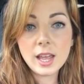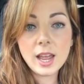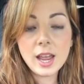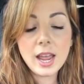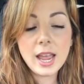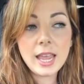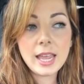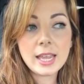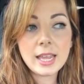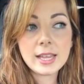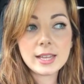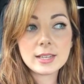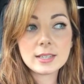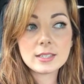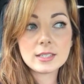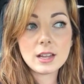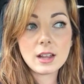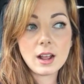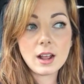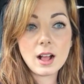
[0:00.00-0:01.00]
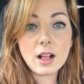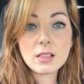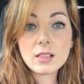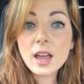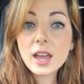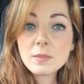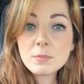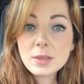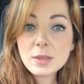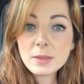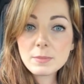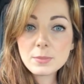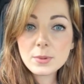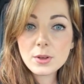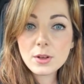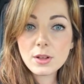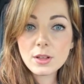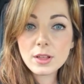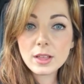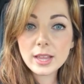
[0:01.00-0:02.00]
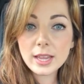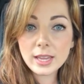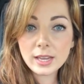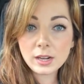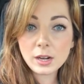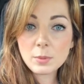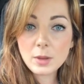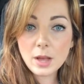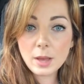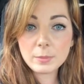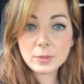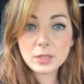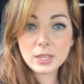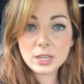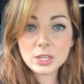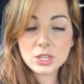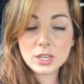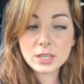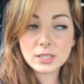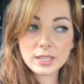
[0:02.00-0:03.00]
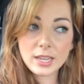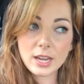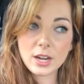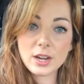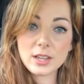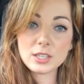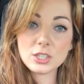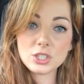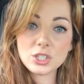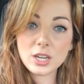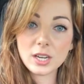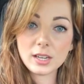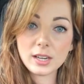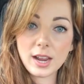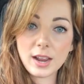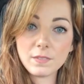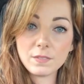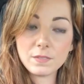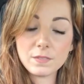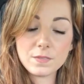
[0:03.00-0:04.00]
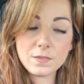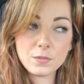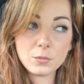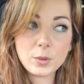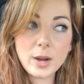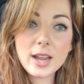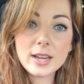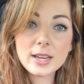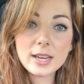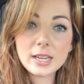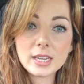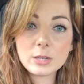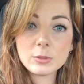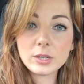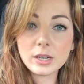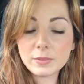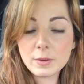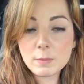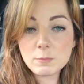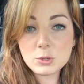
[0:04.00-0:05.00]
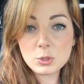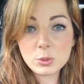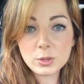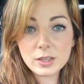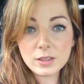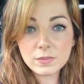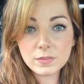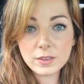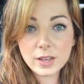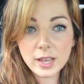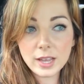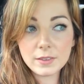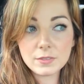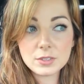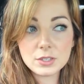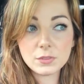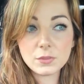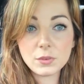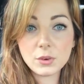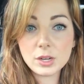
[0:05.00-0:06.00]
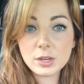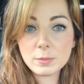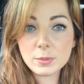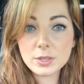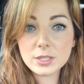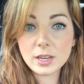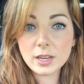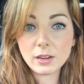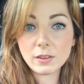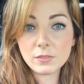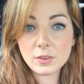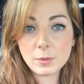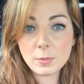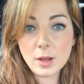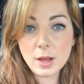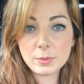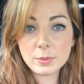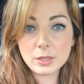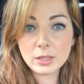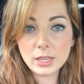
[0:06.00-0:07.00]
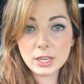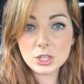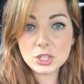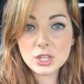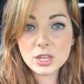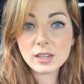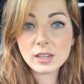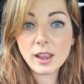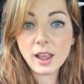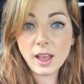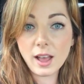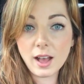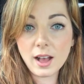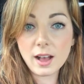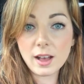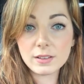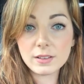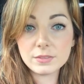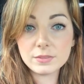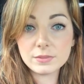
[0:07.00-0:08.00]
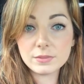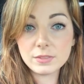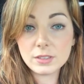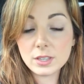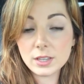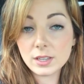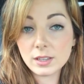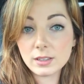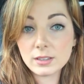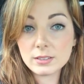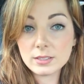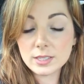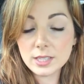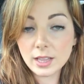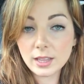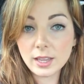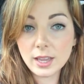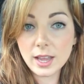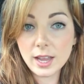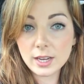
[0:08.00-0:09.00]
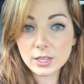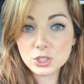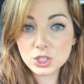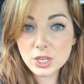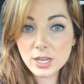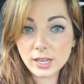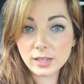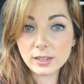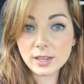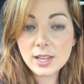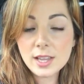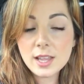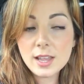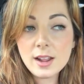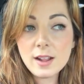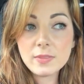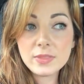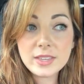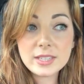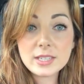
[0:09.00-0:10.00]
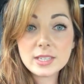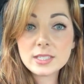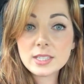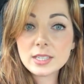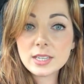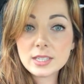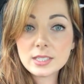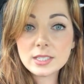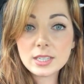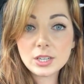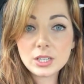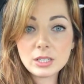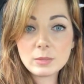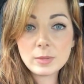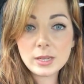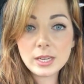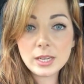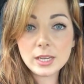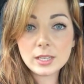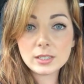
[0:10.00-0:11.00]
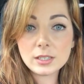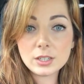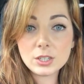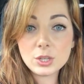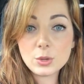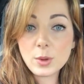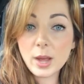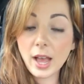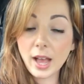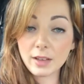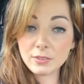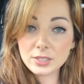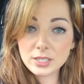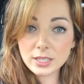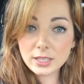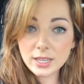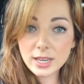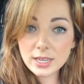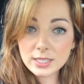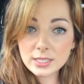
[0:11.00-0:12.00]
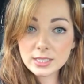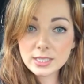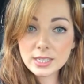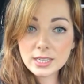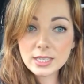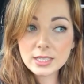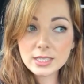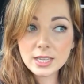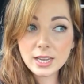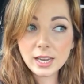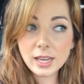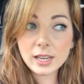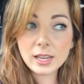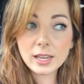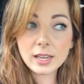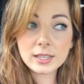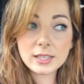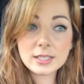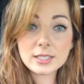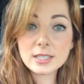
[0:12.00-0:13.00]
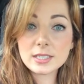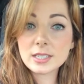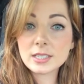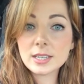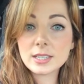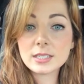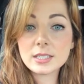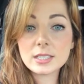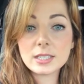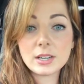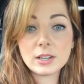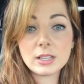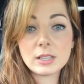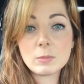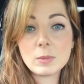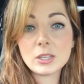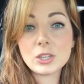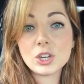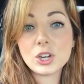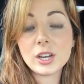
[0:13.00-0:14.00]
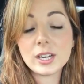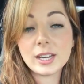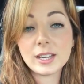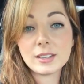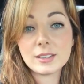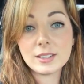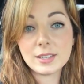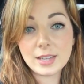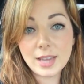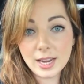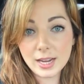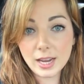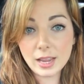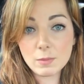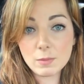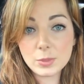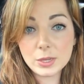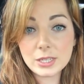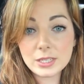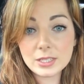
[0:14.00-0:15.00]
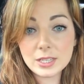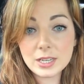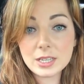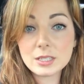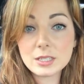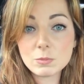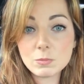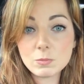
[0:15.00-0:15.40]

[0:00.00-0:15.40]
And a lot of people in our population carry this gene. I've read anywhere from 25 to 40% of our population have the celiac gene. That doesn't necessarily mean you have celiac disease, and it doesn't necessarily mean you're gonna get it, but it does